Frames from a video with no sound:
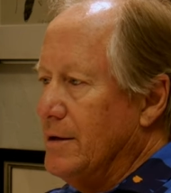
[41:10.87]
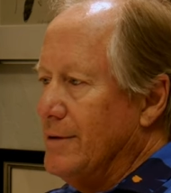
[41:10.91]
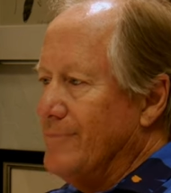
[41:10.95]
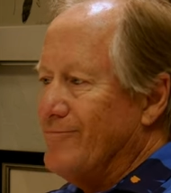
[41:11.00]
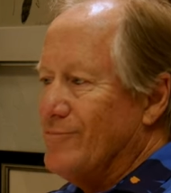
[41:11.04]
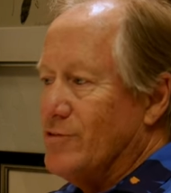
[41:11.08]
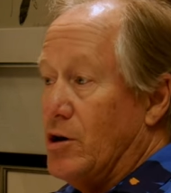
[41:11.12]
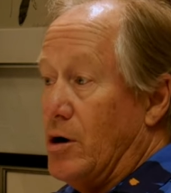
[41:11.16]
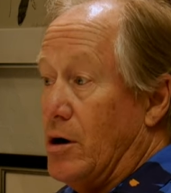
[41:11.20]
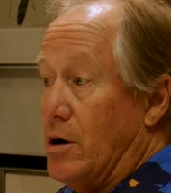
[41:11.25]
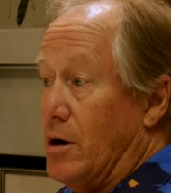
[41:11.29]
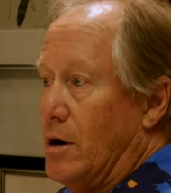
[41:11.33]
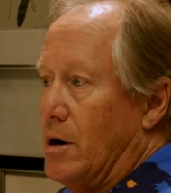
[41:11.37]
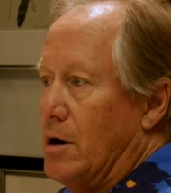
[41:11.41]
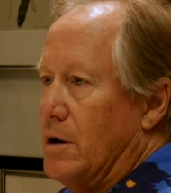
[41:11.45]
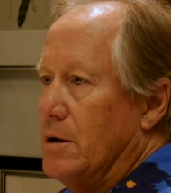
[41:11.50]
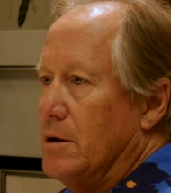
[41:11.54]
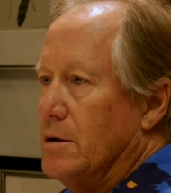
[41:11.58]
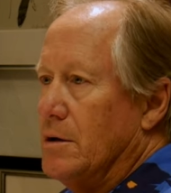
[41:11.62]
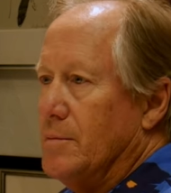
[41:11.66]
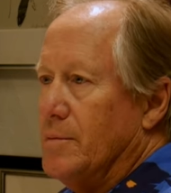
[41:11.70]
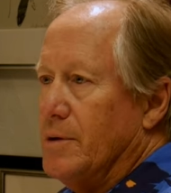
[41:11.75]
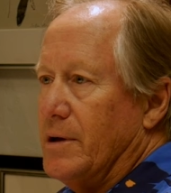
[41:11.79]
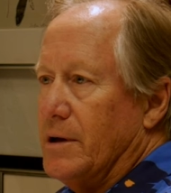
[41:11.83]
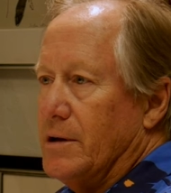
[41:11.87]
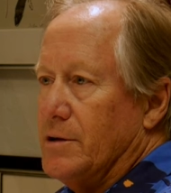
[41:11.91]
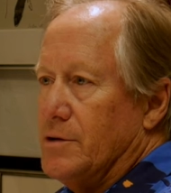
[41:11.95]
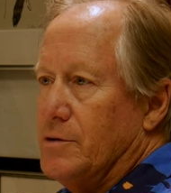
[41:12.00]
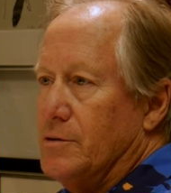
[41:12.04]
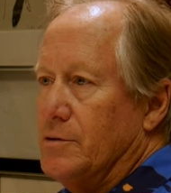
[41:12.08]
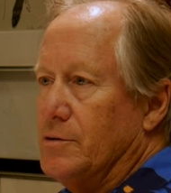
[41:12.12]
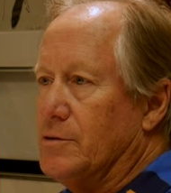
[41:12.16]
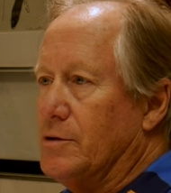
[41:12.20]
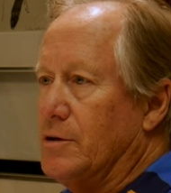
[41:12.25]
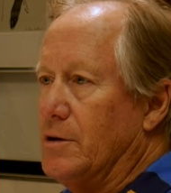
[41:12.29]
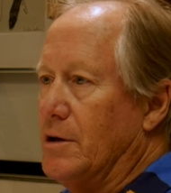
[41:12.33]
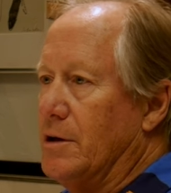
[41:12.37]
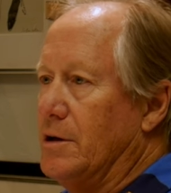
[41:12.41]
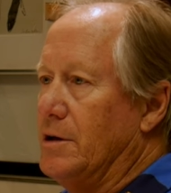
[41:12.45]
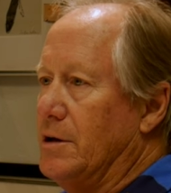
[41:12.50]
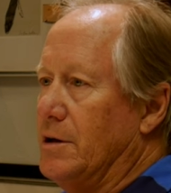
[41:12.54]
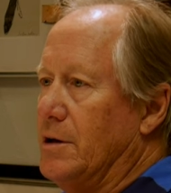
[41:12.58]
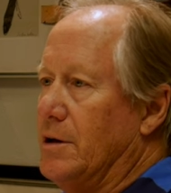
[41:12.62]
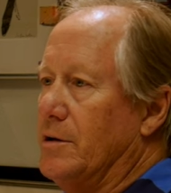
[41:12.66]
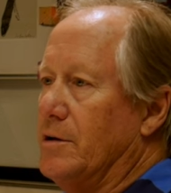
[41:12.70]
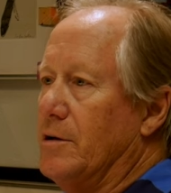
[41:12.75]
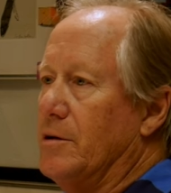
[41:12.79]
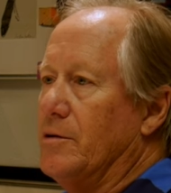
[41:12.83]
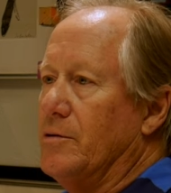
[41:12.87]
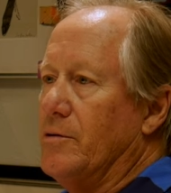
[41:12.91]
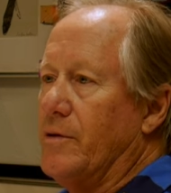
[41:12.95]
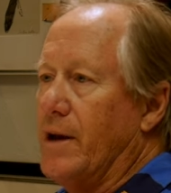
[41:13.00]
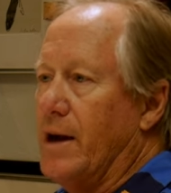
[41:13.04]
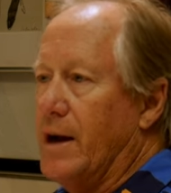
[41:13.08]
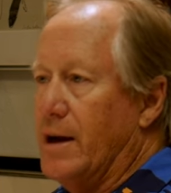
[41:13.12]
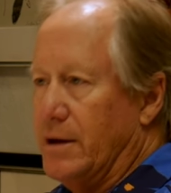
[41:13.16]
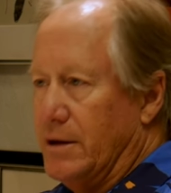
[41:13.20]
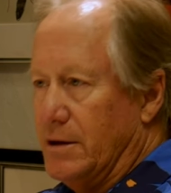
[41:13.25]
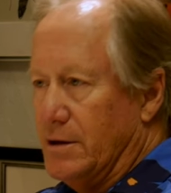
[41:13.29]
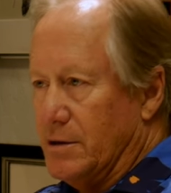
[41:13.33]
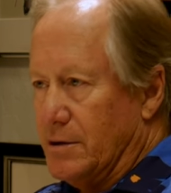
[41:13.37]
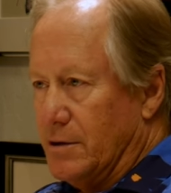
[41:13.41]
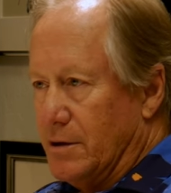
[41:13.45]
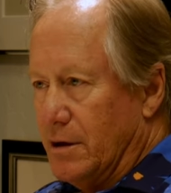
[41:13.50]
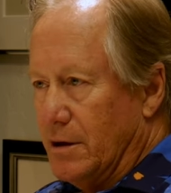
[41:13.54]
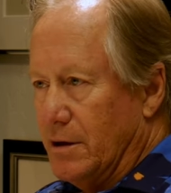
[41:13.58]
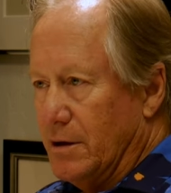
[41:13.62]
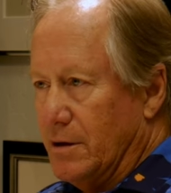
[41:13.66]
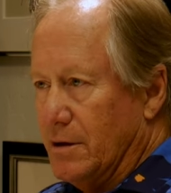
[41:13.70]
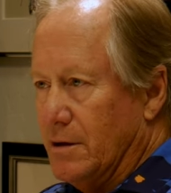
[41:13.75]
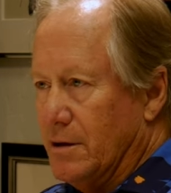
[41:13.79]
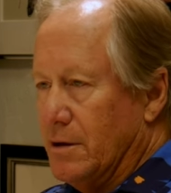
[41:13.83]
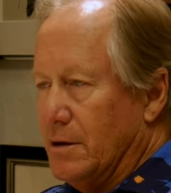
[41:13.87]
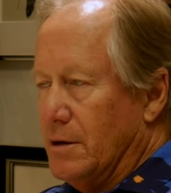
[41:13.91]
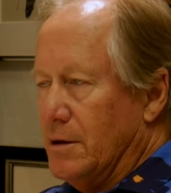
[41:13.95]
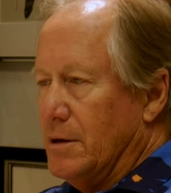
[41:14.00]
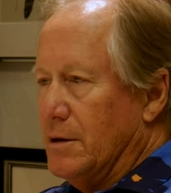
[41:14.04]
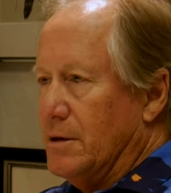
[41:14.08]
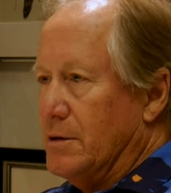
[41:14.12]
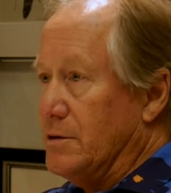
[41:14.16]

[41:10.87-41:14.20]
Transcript: It's hard because who's good and you don't know who that is, right? Mm-hmm.